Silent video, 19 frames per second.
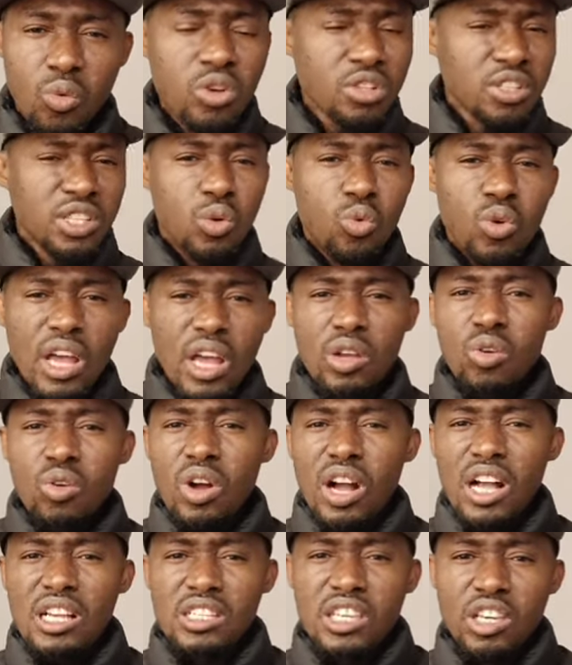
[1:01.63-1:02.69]
Once in a while,
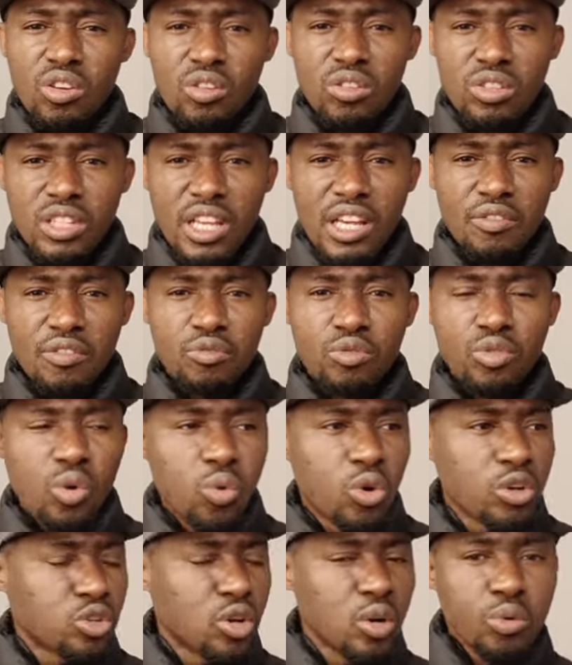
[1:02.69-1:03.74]
go and check yourself. You
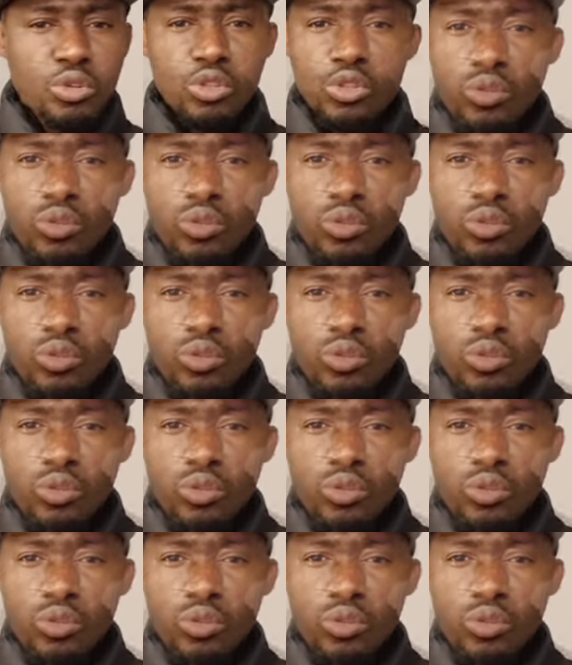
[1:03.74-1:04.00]
know what's wrong